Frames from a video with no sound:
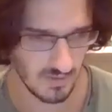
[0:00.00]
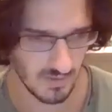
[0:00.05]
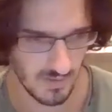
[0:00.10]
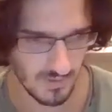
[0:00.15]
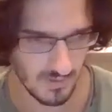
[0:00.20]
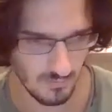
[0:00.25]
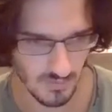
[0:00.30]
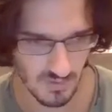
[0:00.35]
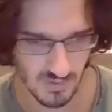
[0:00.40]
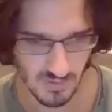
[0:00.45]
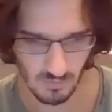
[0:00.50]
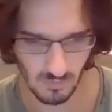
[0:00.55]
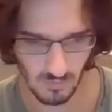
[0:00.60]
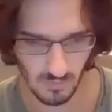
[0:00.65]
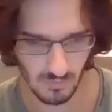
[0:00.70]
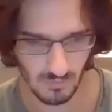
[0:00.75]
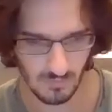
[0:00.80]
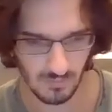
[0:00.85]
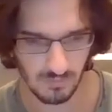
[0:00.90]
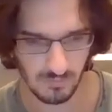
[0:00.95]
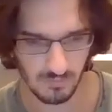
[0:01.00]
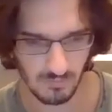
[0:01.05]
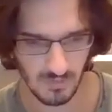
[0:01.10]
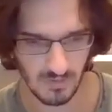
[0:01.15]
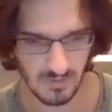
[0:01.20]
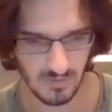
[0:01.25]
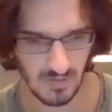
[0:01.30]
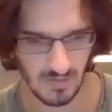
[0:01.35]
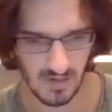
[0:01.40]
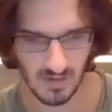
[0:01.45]
he was worth
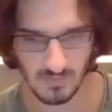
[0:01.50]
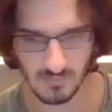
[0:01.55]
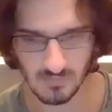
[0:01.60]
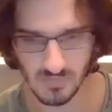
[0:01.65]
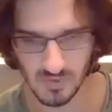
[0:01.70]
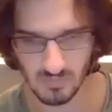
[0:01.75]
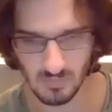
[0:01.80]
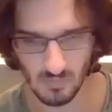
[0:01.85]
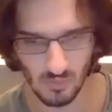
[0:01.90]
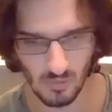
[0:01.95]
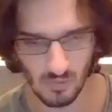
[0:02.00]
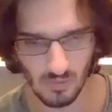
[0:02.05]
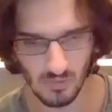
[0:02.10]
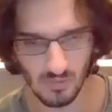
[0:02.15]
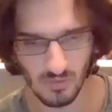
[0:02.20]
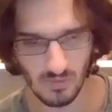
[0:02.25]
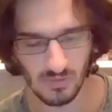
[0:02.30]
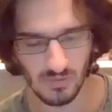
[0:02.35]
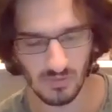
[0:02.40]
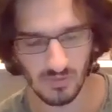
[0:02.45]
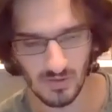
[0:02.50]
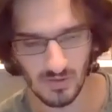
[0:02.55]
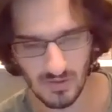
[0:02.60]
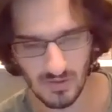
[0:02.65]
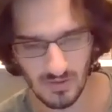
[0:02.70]
3 times more